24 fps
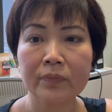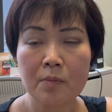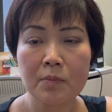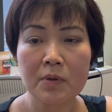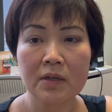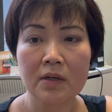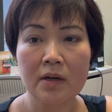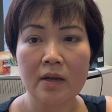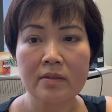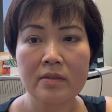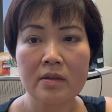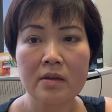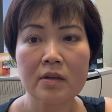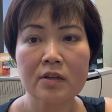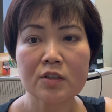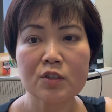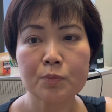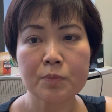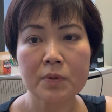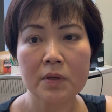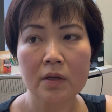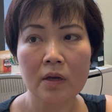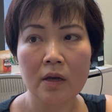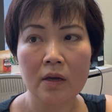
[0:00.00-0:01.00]
I mean, I think it's
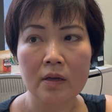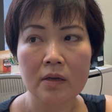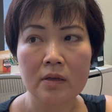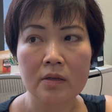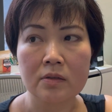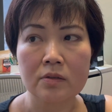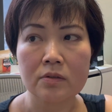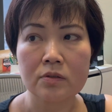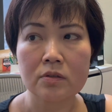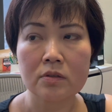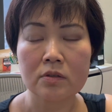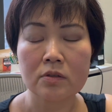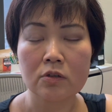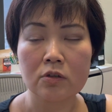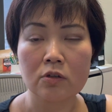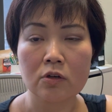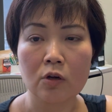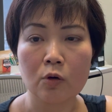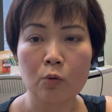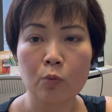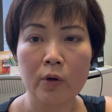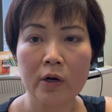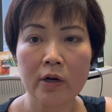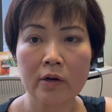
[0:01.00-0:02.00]
because,
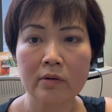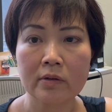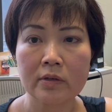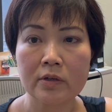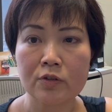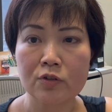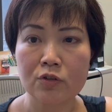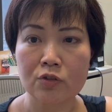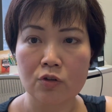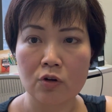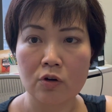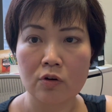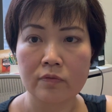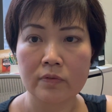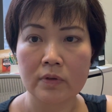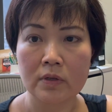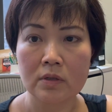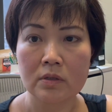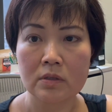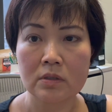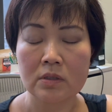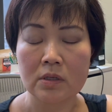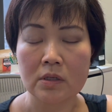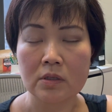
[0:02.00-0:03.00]
we're in a
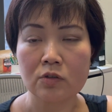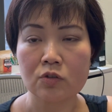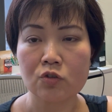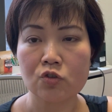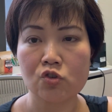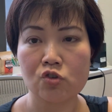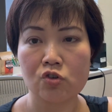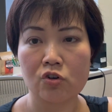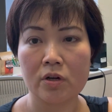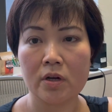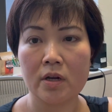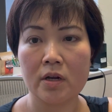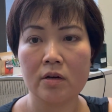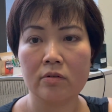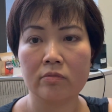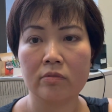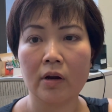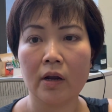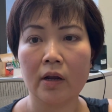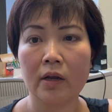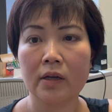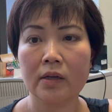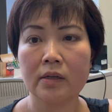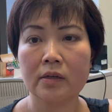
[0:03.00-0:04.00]
service industry,
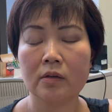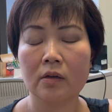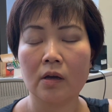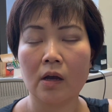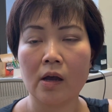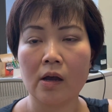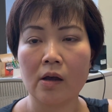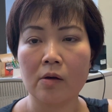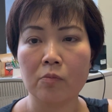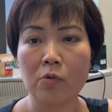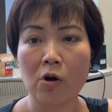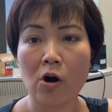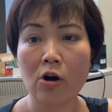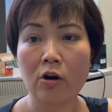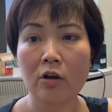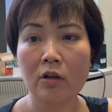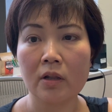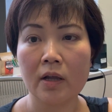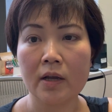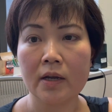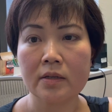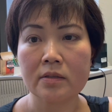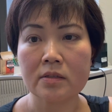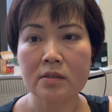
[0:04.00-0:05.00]
right? Our
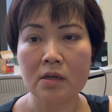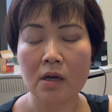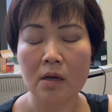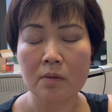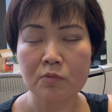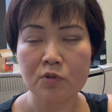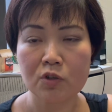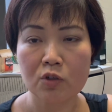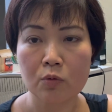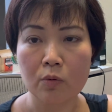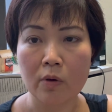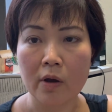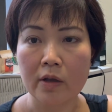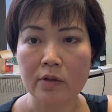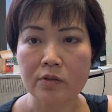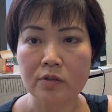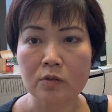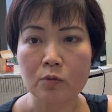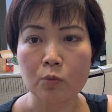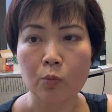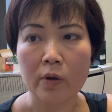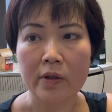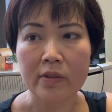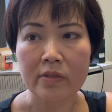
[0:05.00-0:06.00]
clients come to
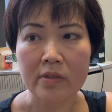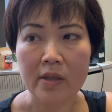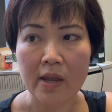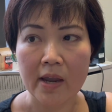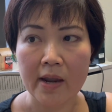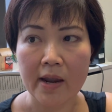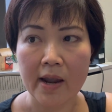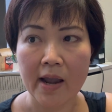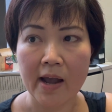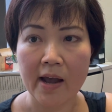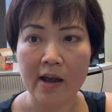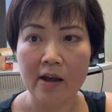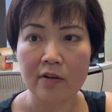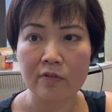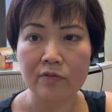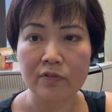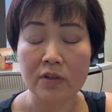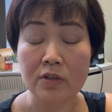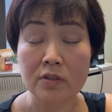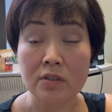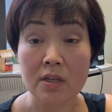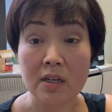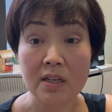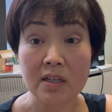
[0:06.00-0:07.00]
us when they have
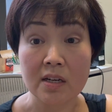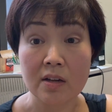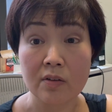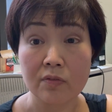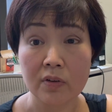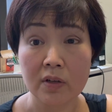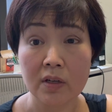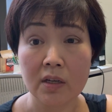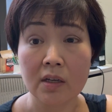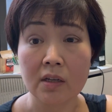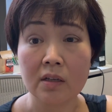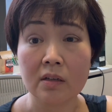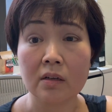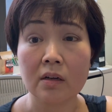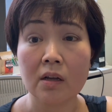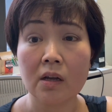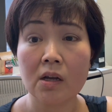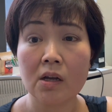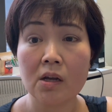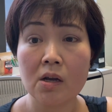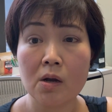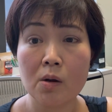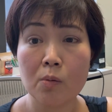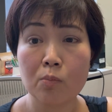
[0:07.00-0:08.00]
a significant
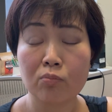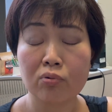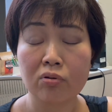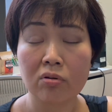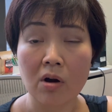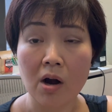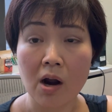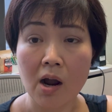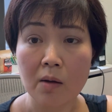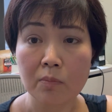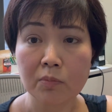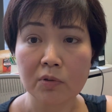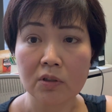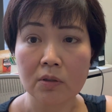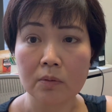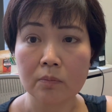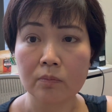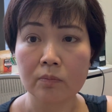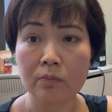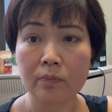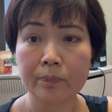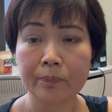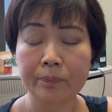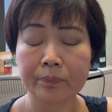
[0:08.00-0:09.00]

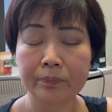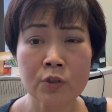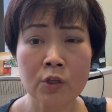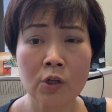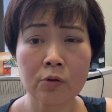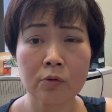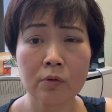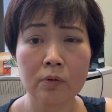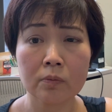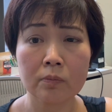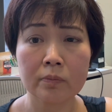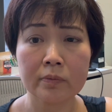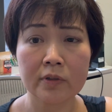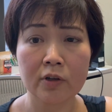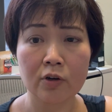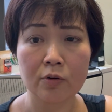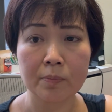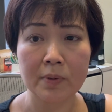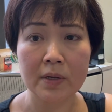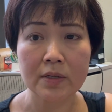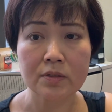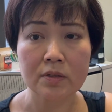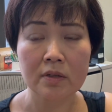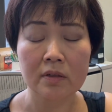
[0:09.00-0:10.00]
problem. So they're
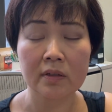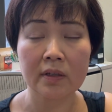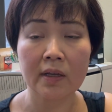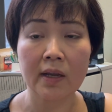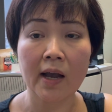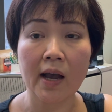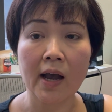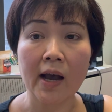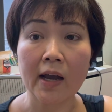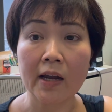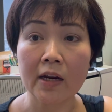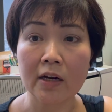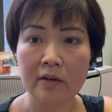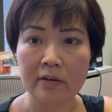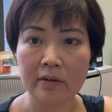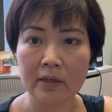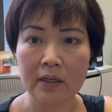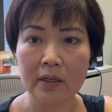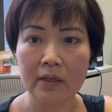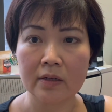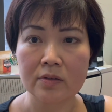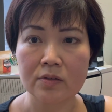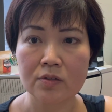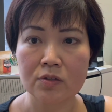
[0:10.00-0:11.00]
basically
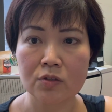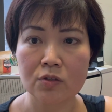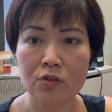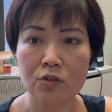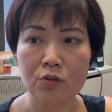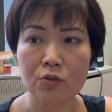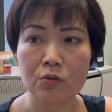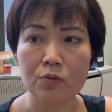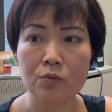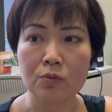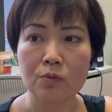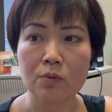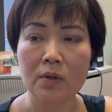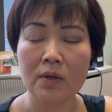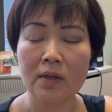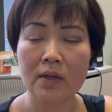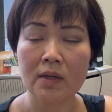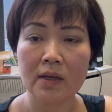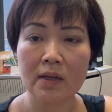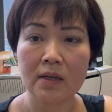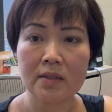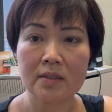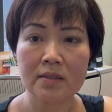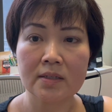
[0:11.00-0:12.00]
hiring us to
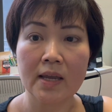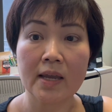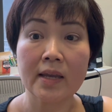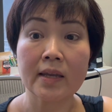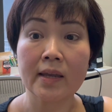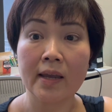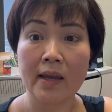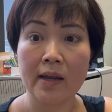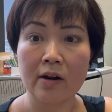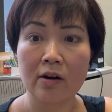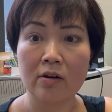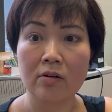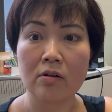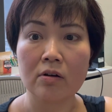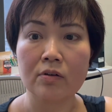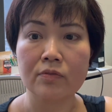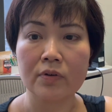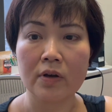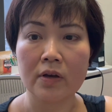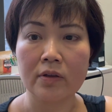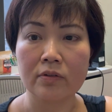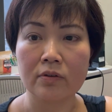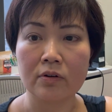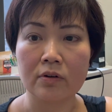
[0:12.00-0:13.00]
take care of
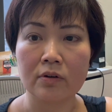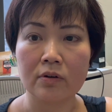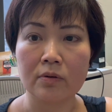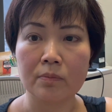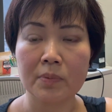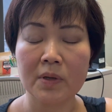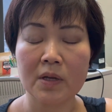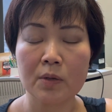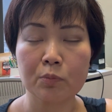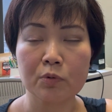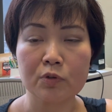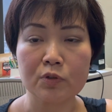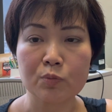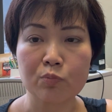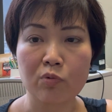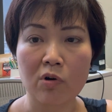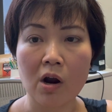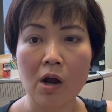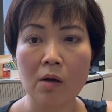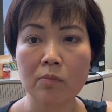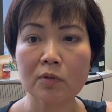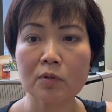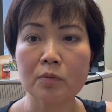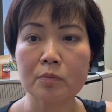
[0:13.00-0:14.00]
other people's
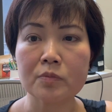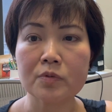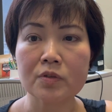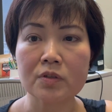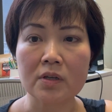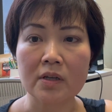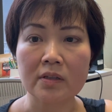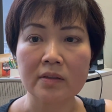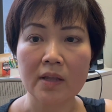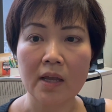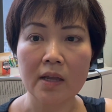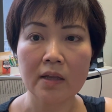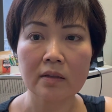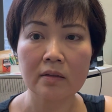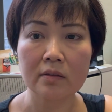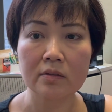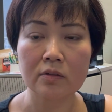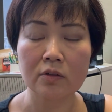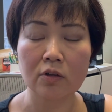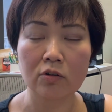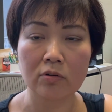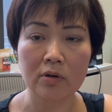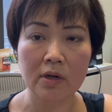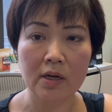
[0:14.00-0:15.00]
problems. And that
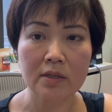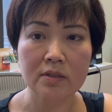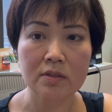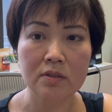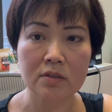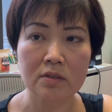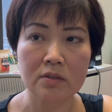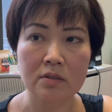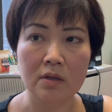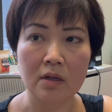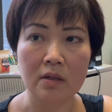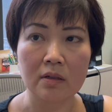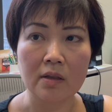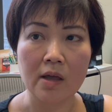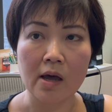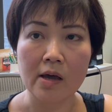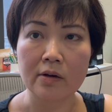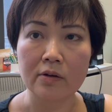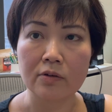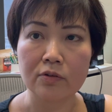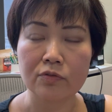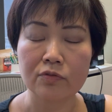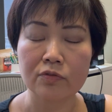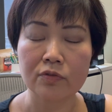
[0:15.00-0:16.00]
creates a lot
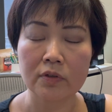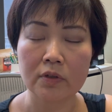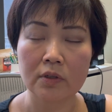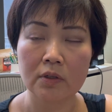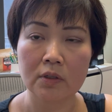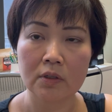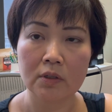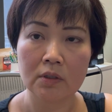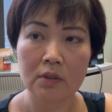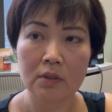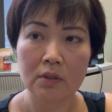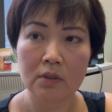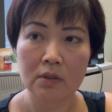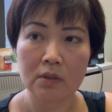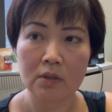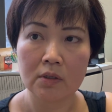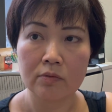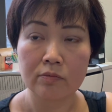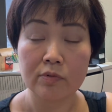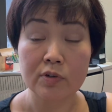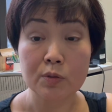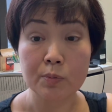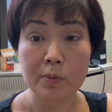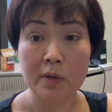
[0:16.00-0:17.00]
of
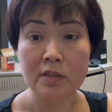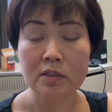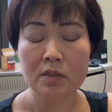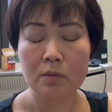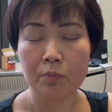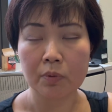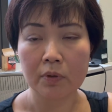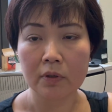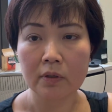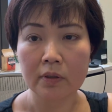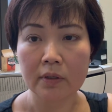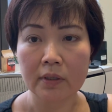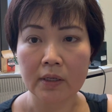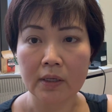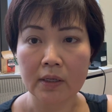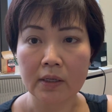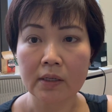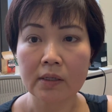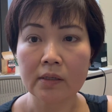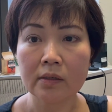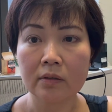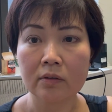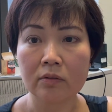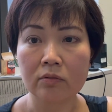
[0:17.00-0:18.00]

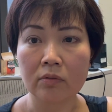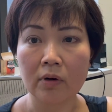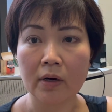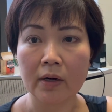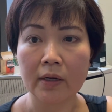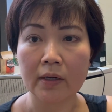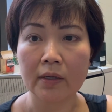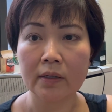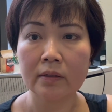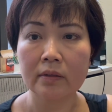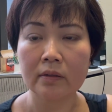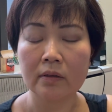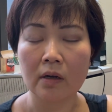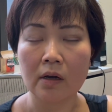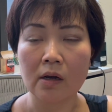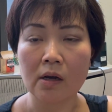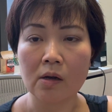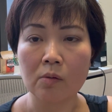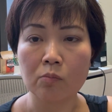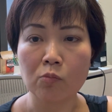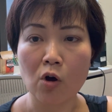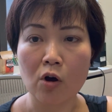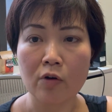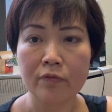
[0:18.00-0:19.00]
responsibility, right?
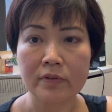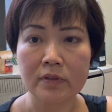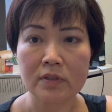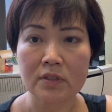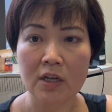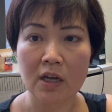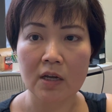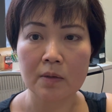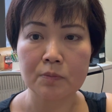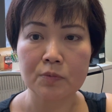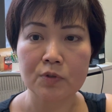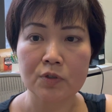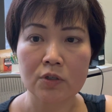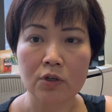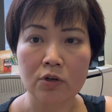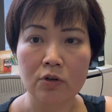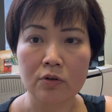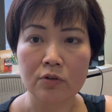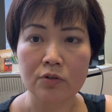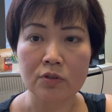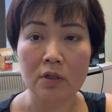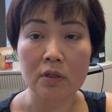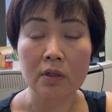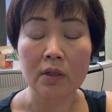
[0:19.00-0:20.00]
Oftentimes
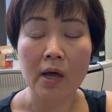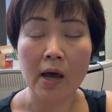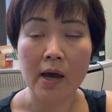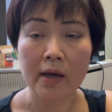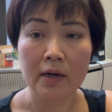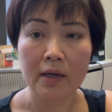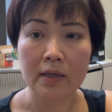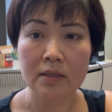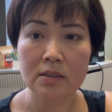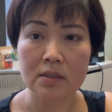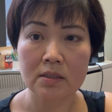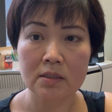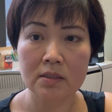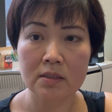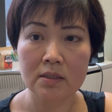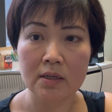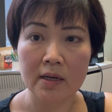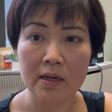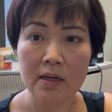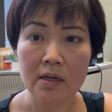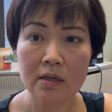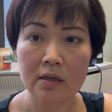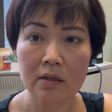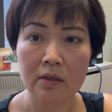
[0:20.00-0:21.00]
there's a lot at
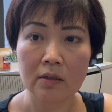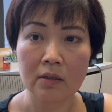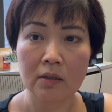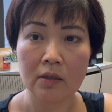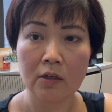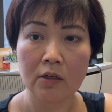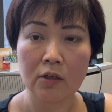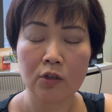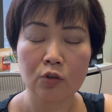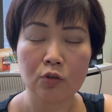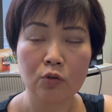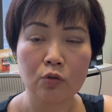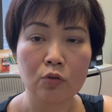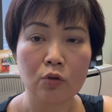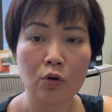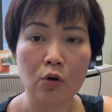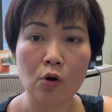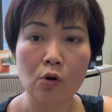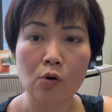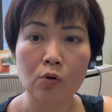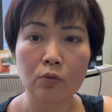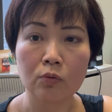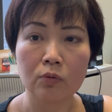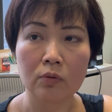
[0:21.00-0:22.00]
stake. You
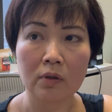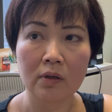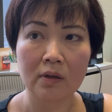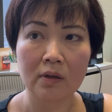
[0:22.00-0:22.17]
don't